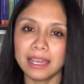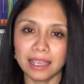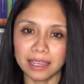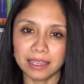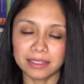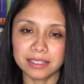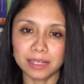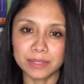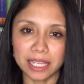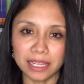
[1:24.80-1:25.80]
8
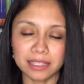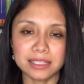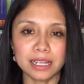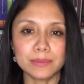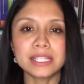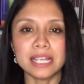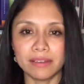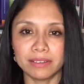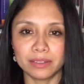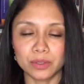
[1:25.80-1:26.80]
times 8 times
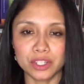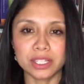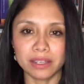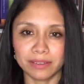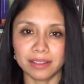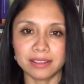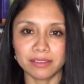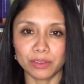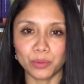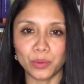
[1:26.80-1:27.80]
7, which is 7 days
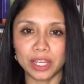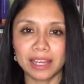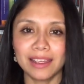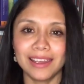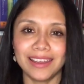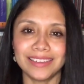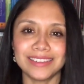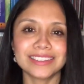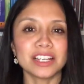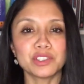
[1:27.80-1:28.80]
of the week, and
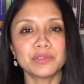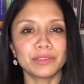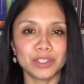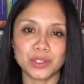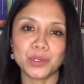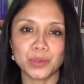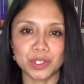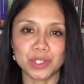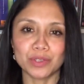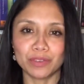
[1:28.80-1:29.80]
then times 52, which
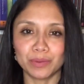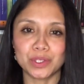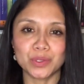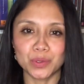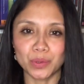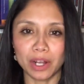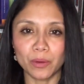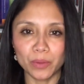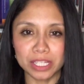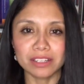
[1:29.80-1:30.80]
is the 52
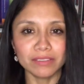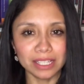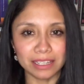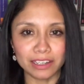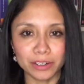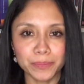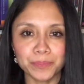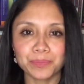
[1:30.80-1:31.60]
weeks of the year,